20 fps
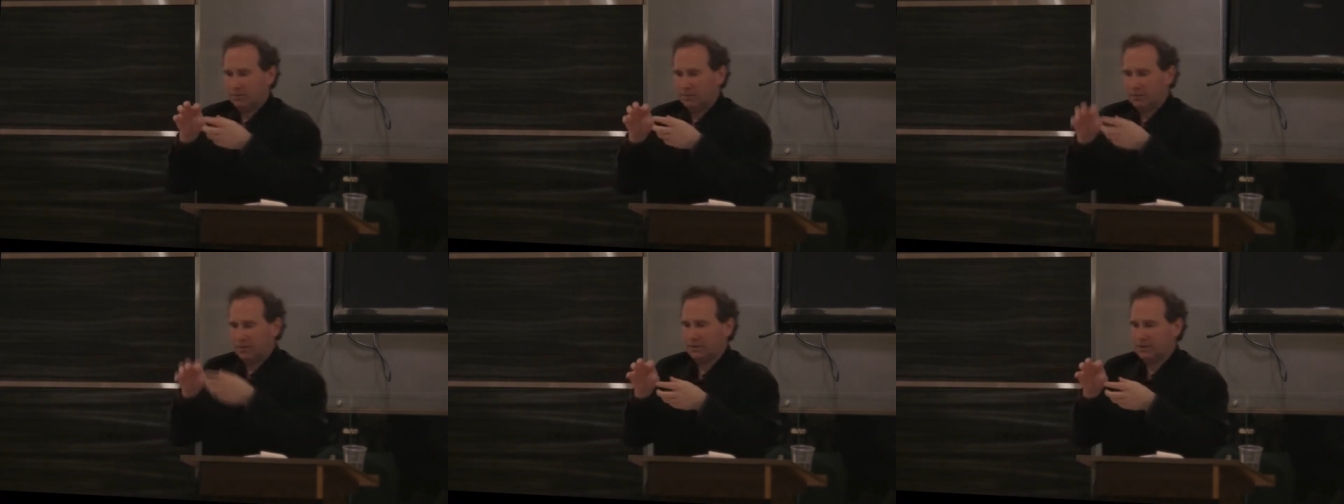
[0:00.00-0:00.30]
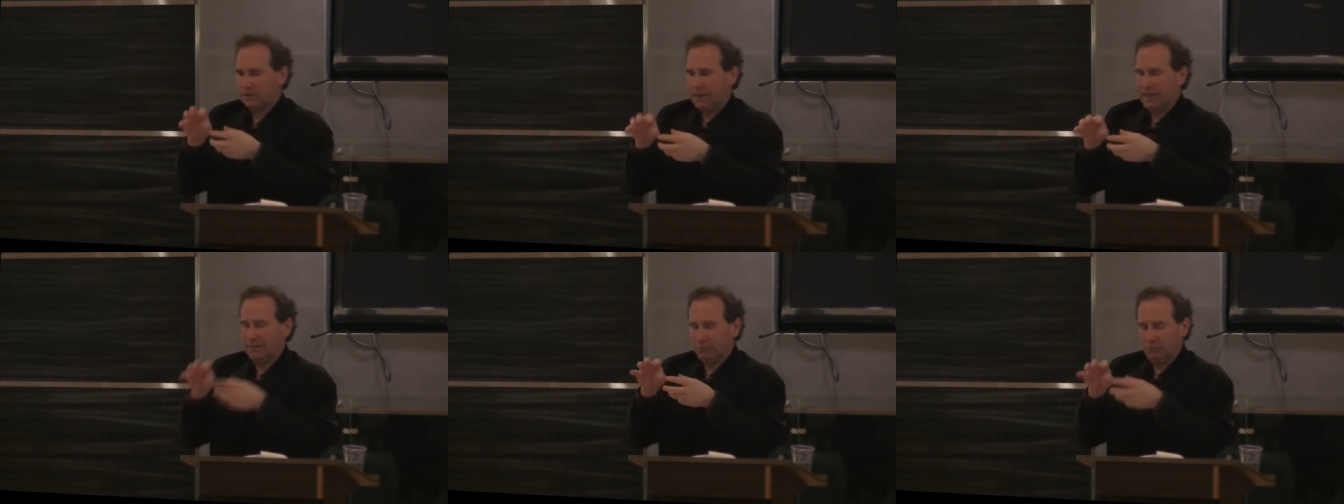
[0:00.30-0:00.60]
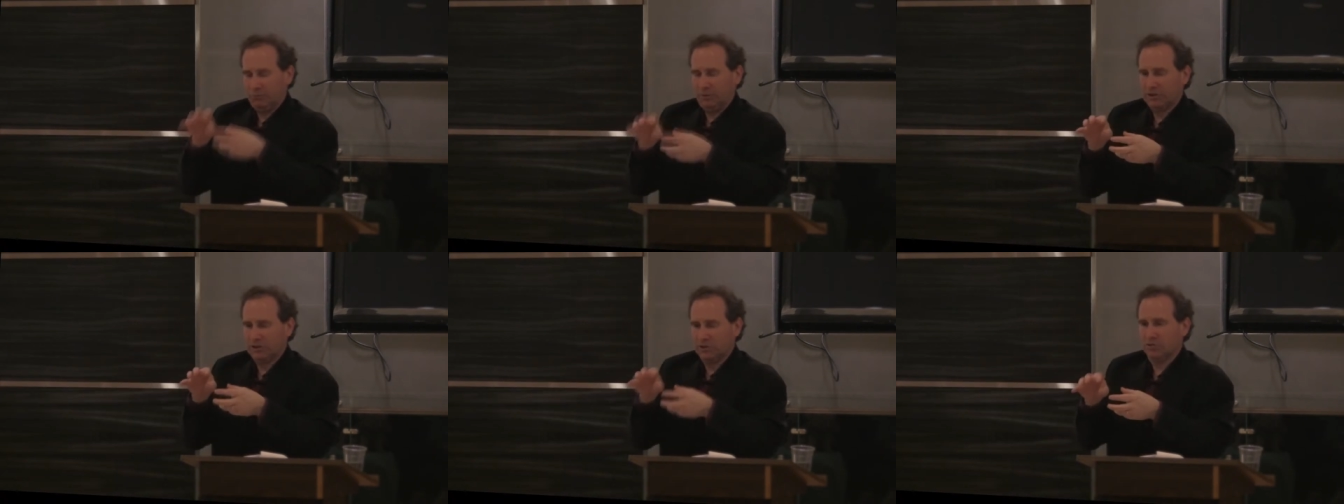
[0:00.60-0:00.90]
the, at,
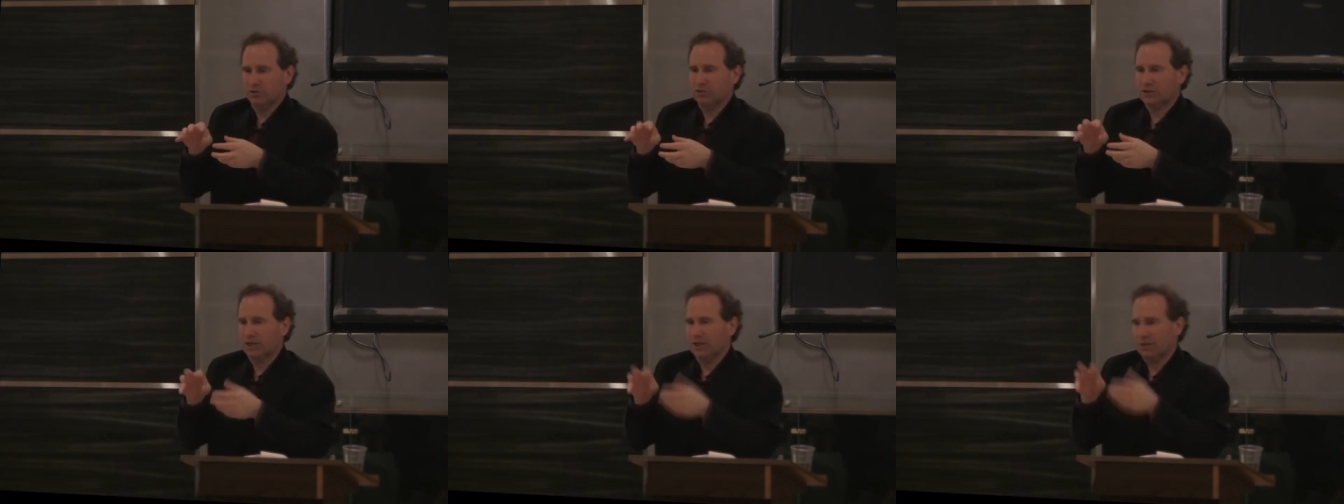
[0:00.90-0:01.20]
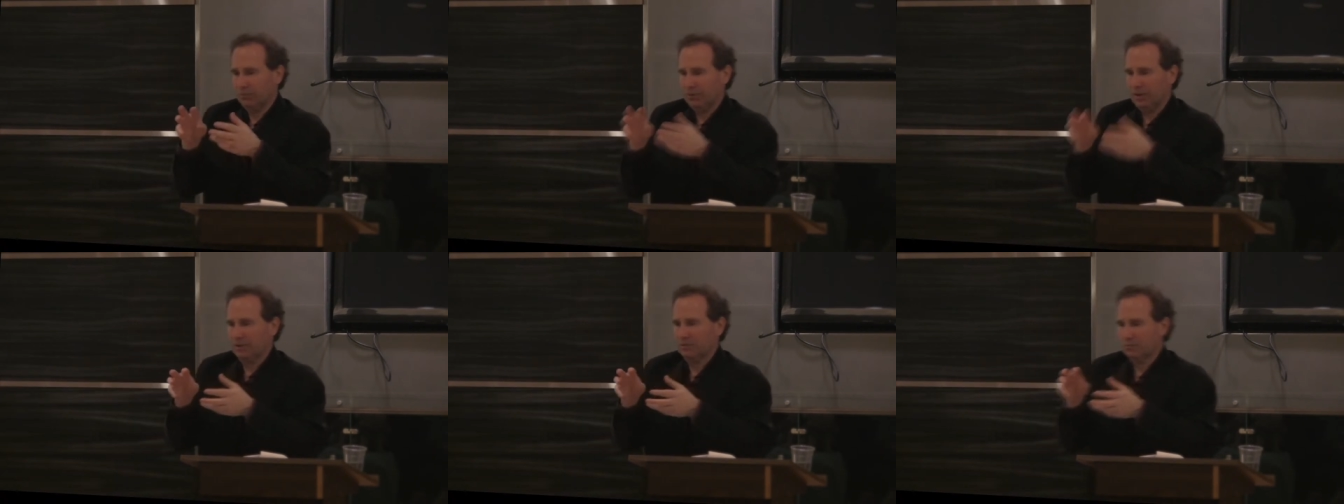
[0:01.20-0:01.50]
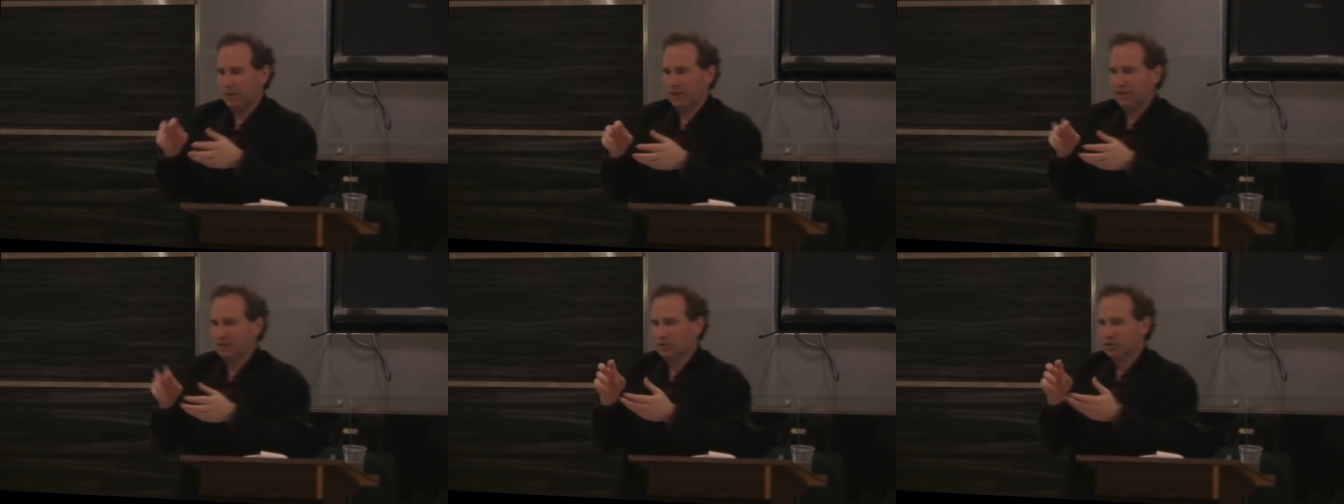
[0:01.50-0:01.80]
as soon as they re
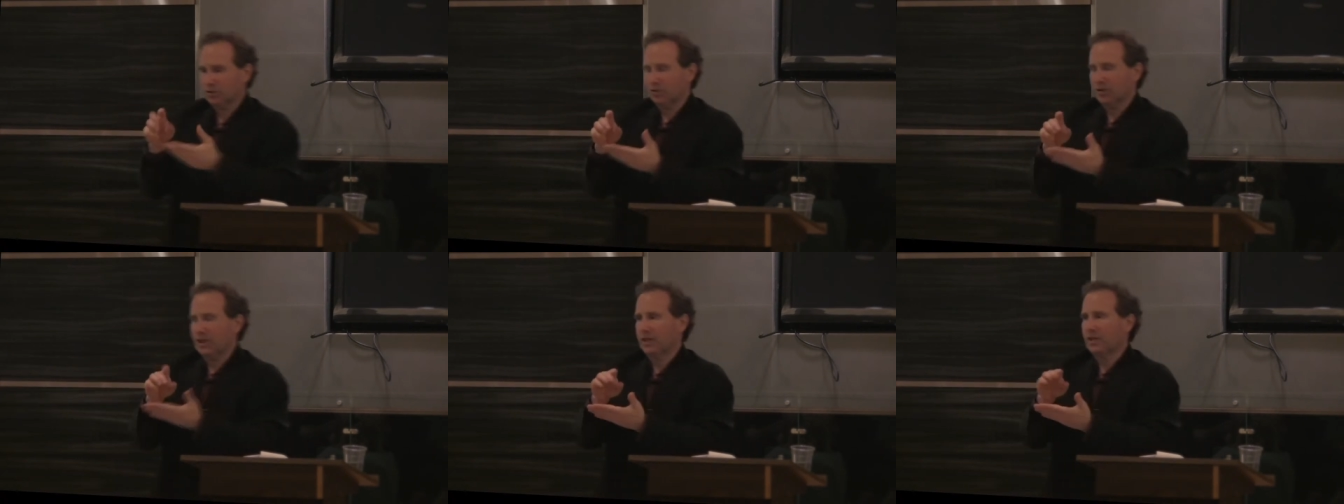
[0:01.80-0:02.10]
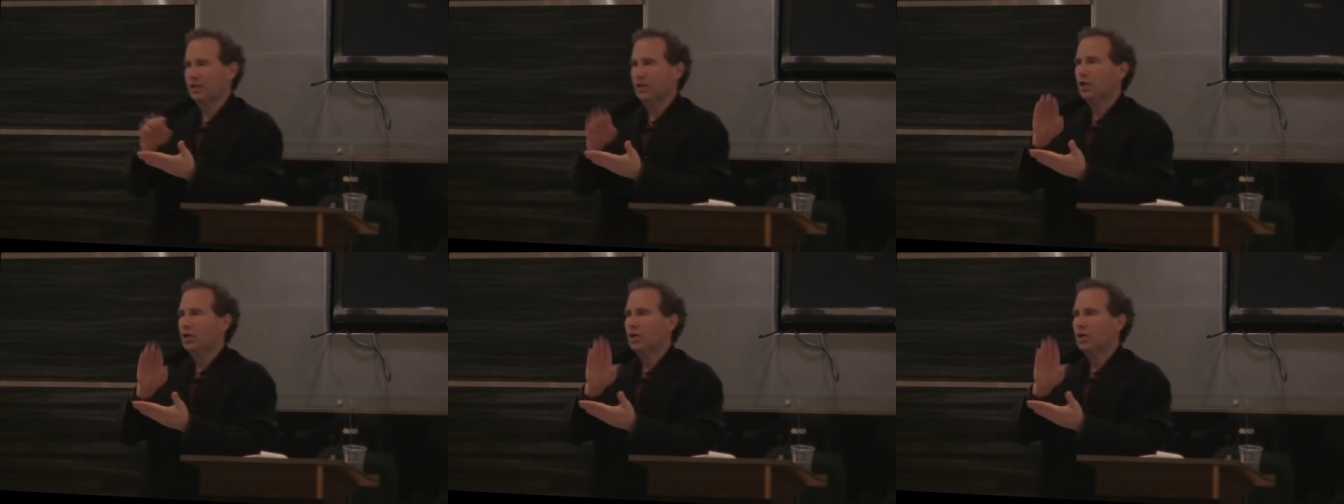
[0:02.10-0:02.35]
register it,